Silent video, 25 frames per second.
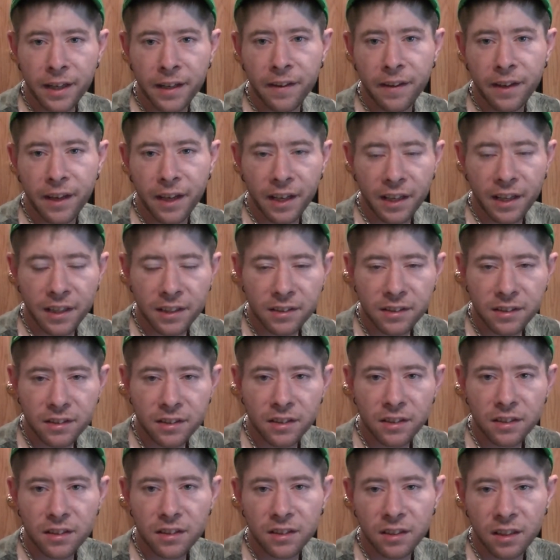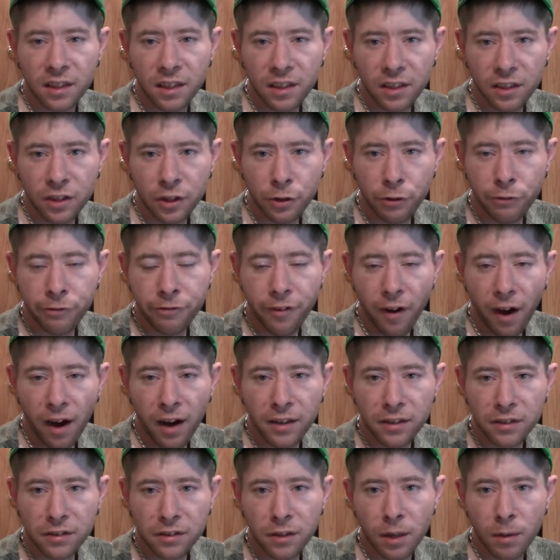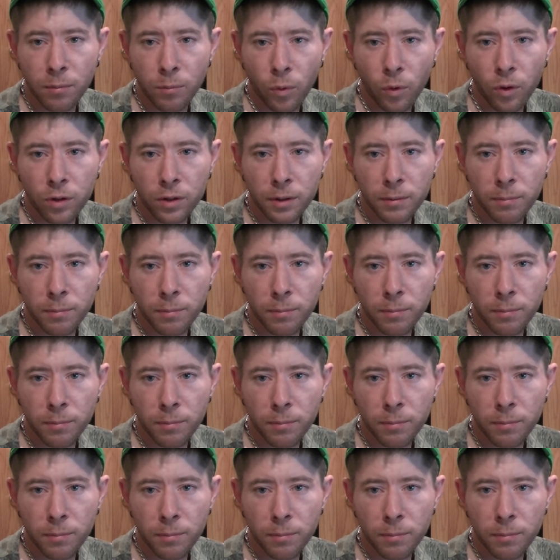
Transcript: in the instance that you find someone